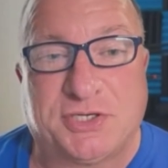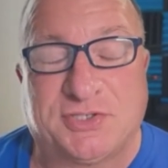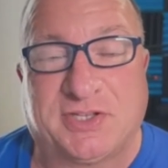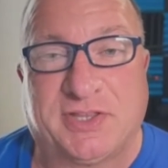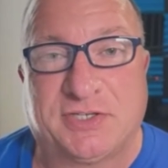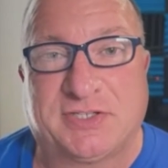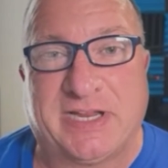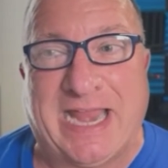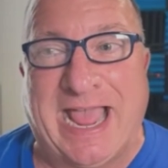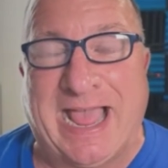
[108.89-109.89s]
There's, there's
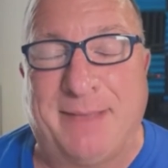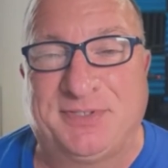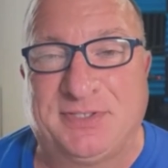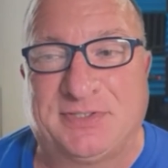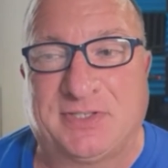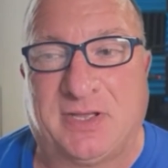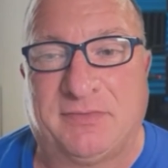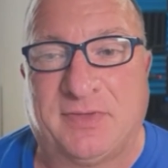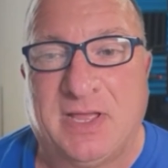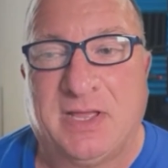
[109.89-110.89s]
an absence
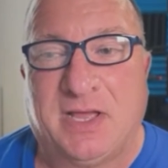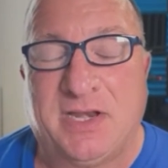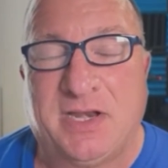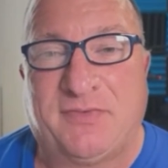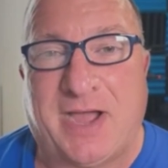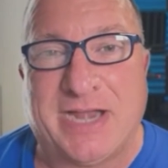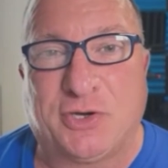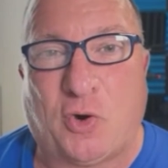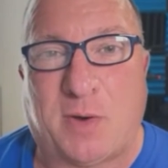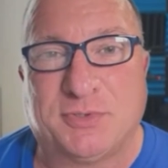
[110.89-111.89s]
of enough
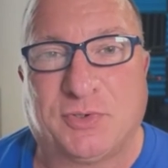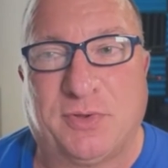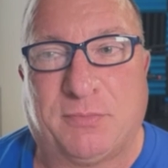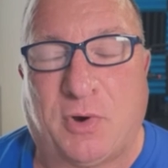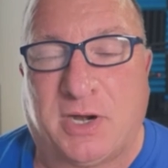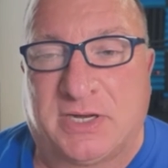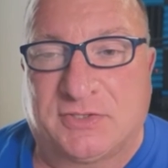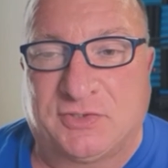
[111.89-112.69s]
hydrocarbons on the market.